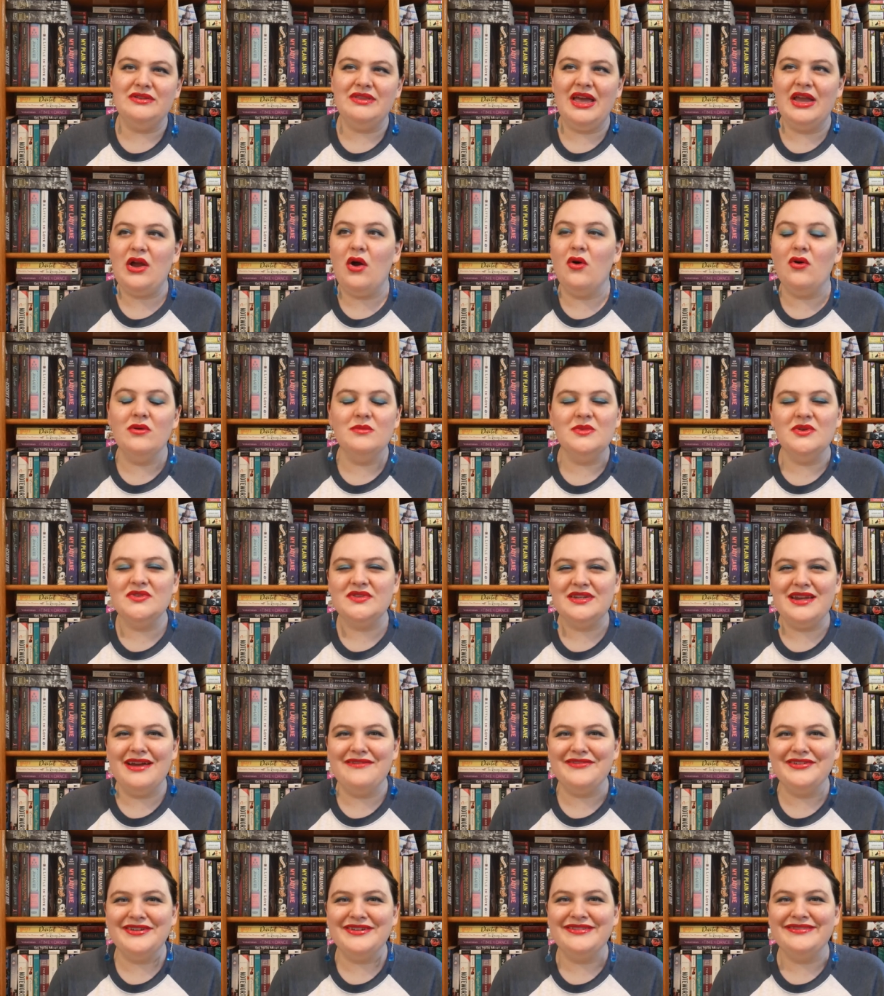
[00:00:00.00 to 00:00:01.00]
Like almost
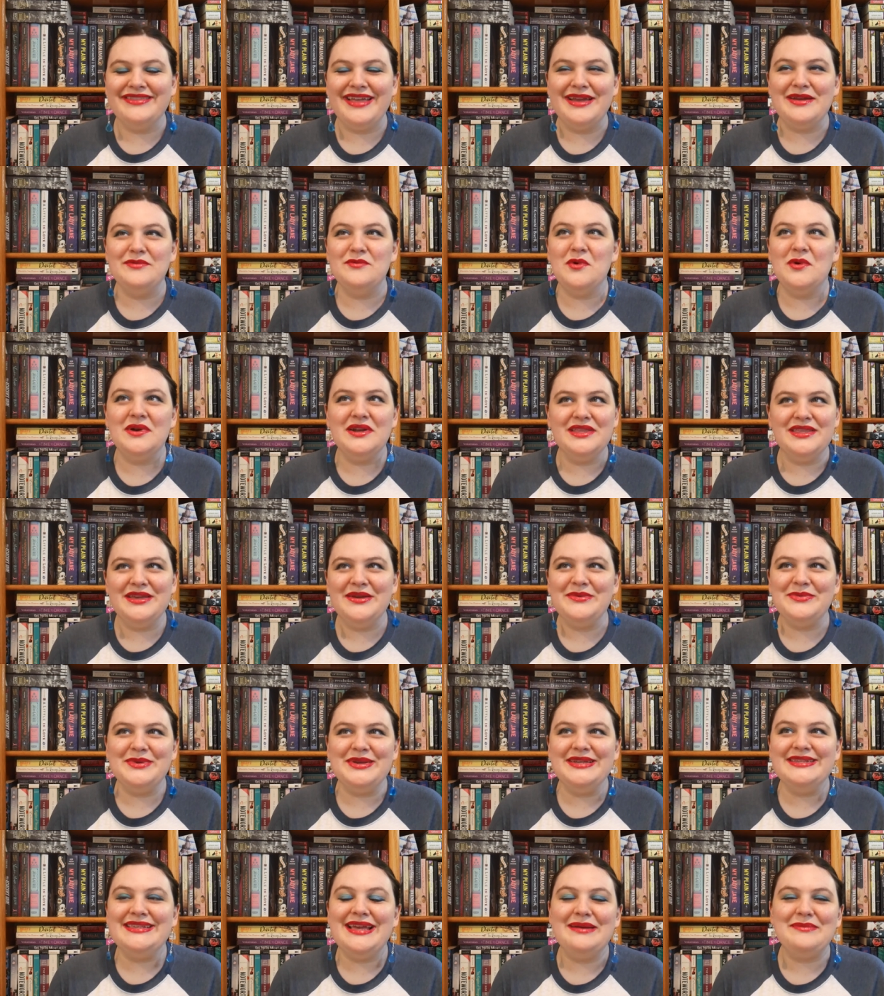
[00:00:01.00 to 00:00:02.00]
never, like one of the
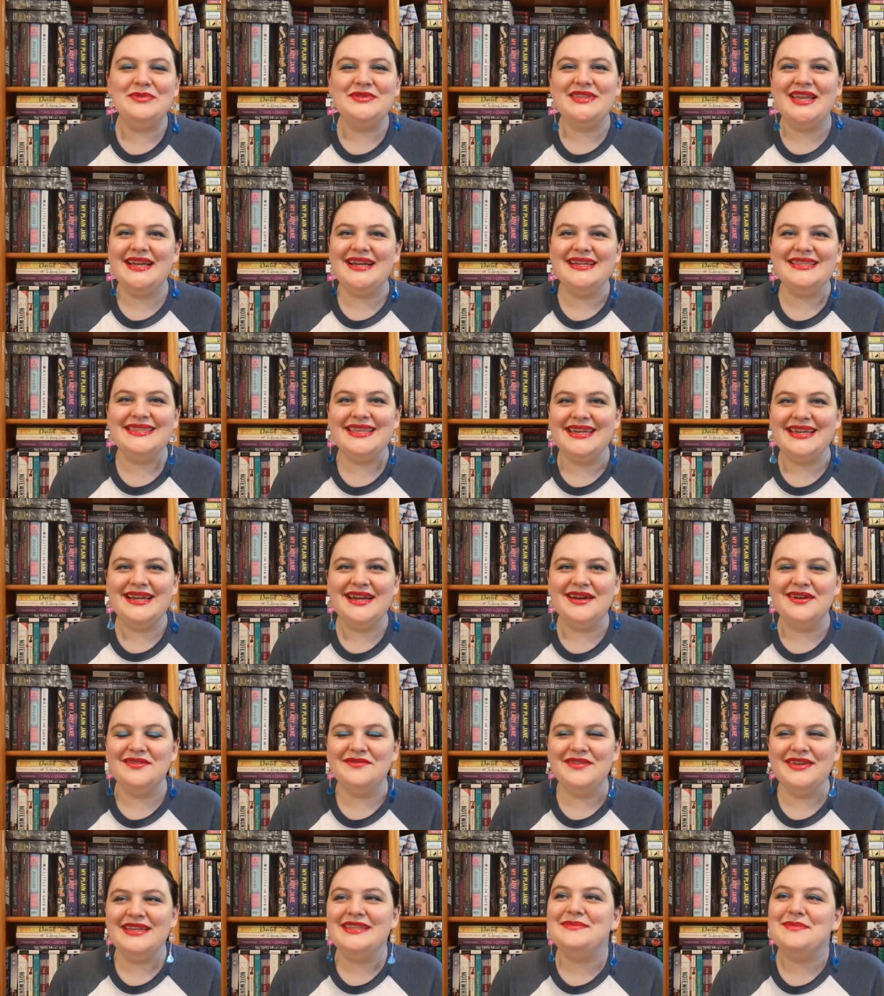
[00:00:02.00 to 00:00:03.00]
only examples I can think
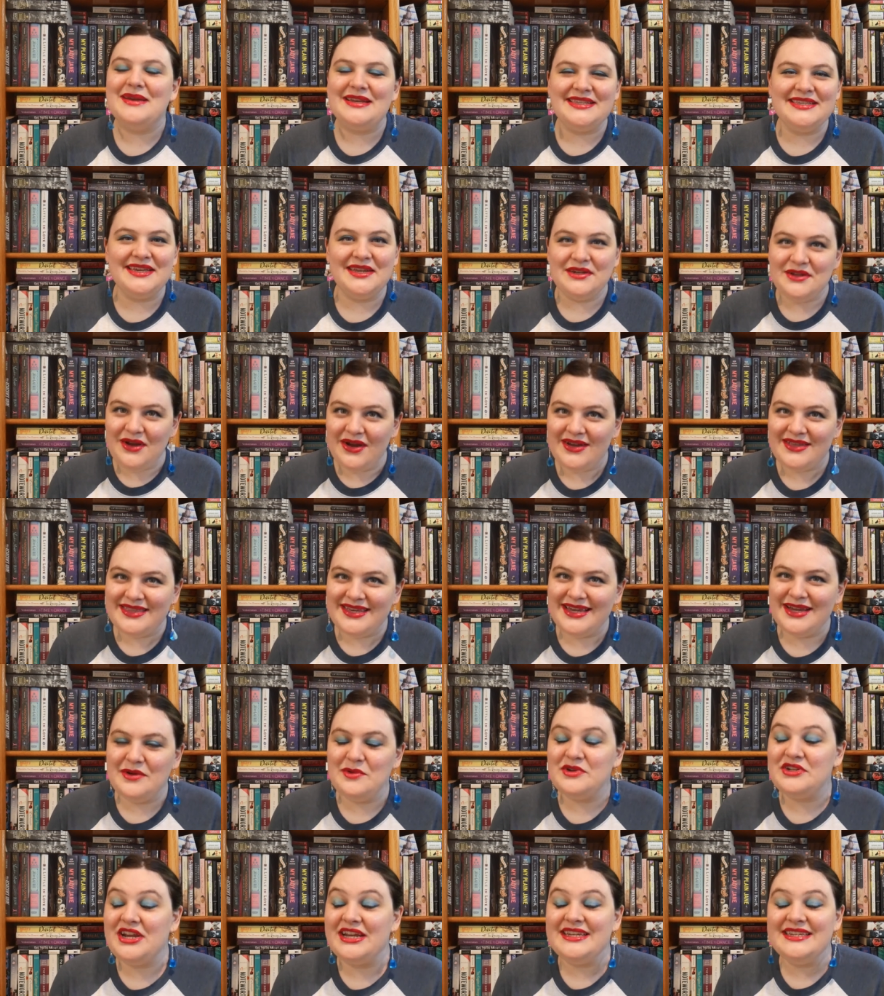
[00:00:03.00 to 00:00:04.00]
of is Mexican Gothic,
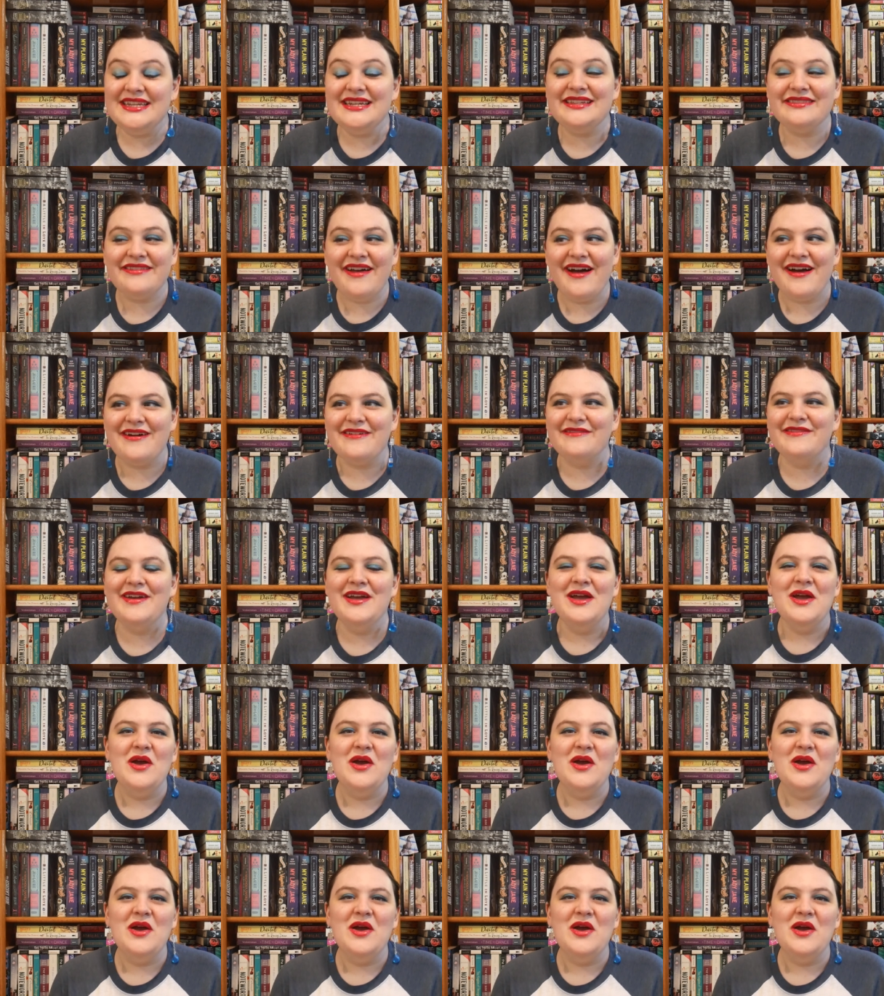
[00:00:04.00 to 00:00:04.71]
which I did love,